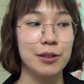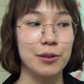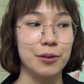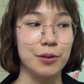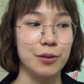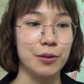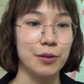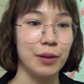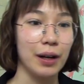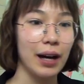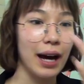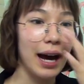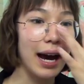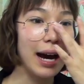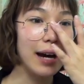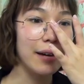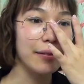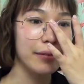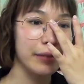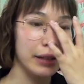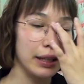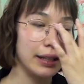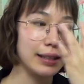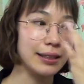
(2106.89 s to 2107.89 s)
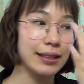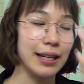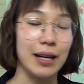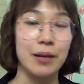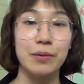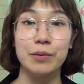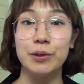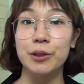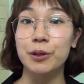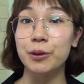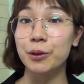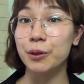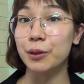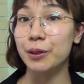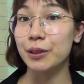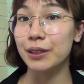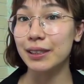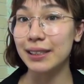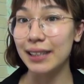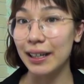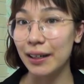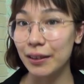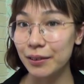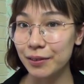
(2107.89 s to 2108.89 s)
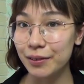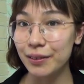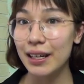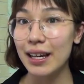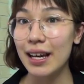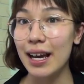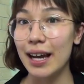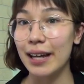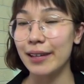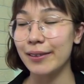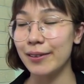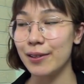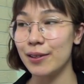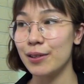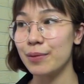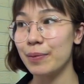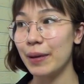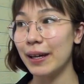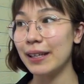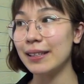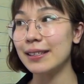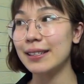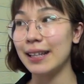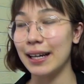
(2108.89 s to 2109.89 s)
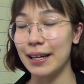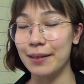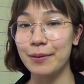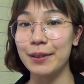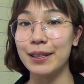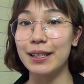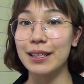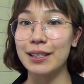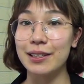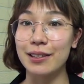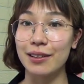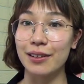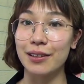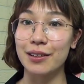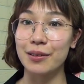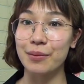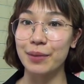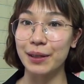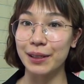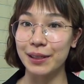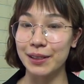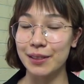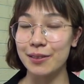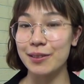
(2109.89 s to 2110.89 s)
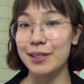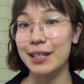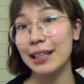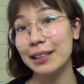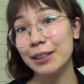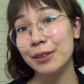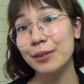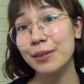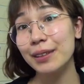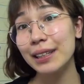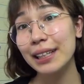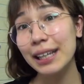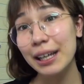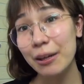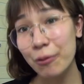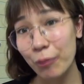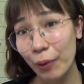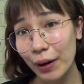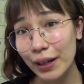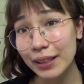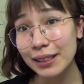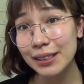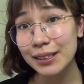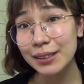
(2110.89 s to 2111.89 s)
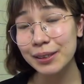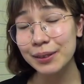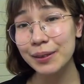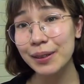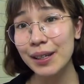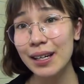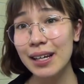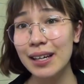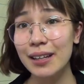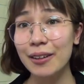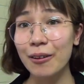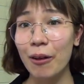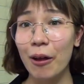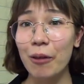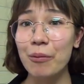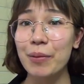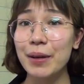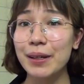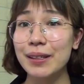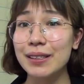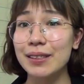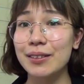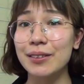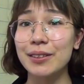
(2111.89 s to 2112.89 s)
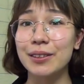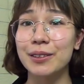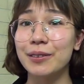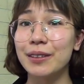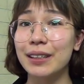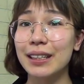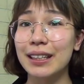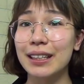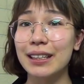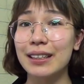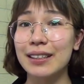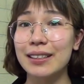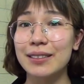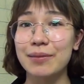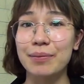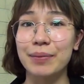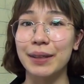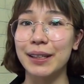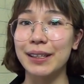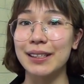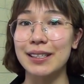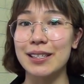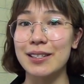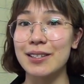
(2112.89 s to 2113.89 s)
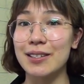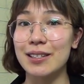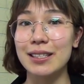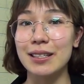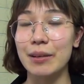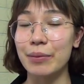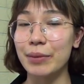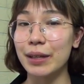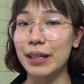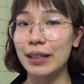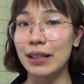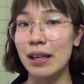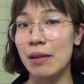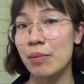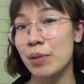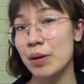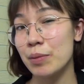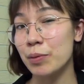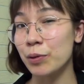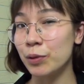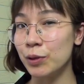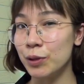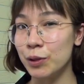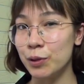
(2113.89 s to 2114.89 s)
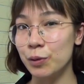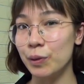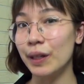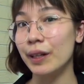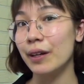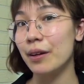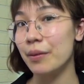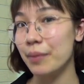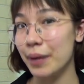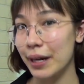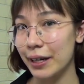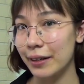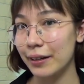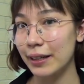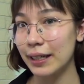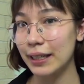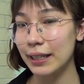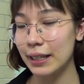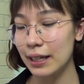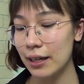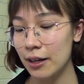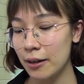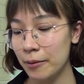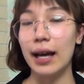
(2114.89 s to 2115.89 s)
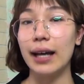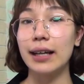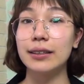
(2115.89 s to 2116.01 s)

to have that time to yourself and to spend time with each other because you genuinely want to, not because you're doing it because it's just something that people do when they're married.